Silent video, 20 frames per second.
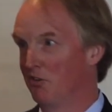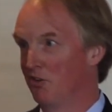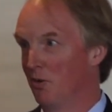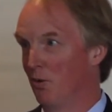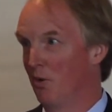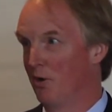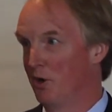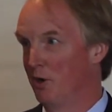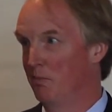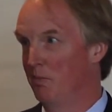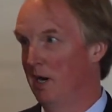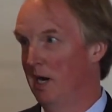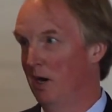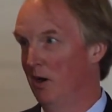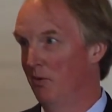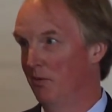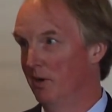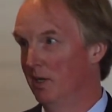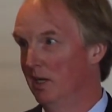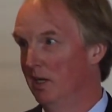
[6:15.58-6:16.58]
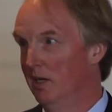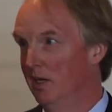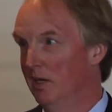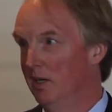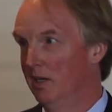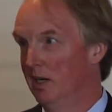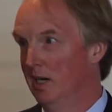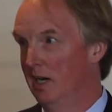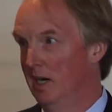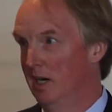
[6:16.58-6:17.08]
a story about
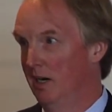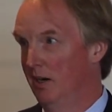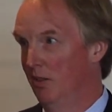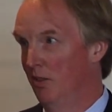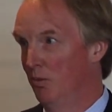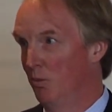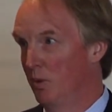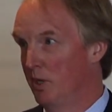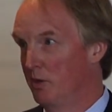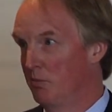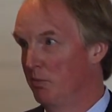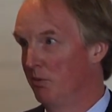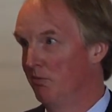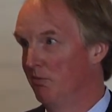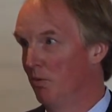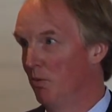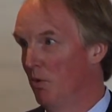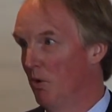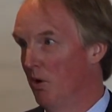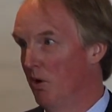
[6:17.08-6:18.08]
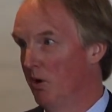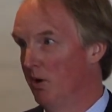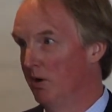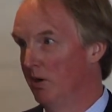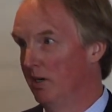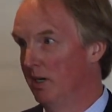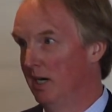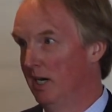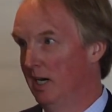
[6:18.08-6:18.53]
uh, the week before.